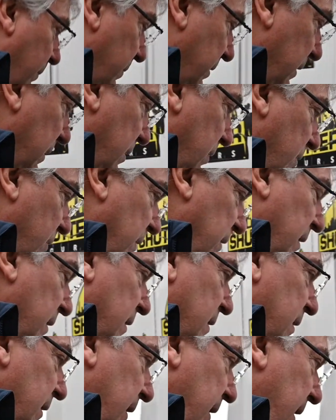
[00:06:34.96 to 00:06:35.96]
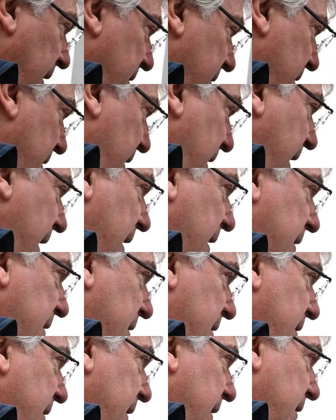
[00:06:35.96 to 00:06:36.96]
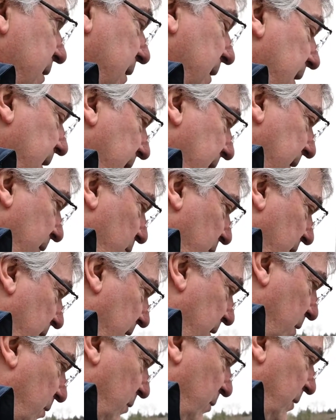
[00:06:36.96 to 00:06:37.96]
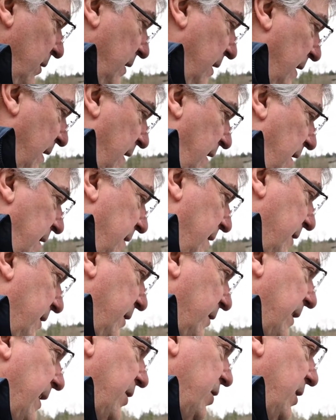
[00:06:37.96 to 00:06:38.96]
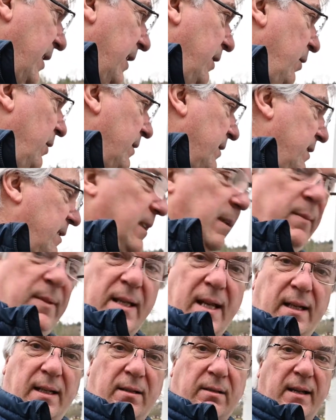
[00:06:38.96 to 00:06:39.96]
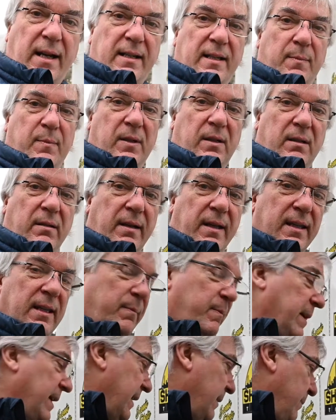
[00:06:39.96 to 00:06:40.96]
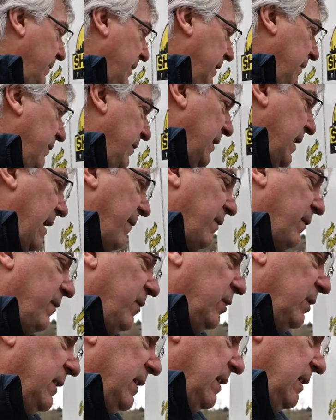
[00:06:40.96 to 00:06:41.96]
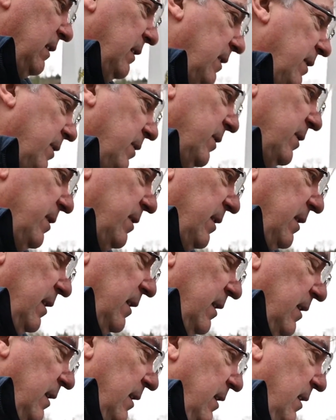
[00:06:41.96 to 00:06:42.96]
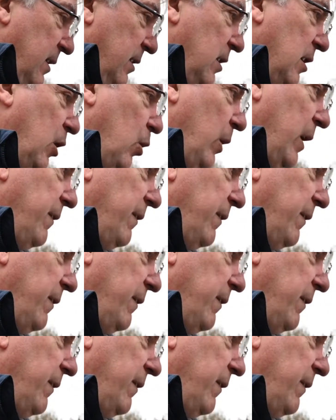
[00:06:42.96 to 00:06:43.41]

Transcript: below in case the gas did leak. It would go this direction. I know it seems kind of crazy to put underneath the bed, but if you have it fully enclosed, no way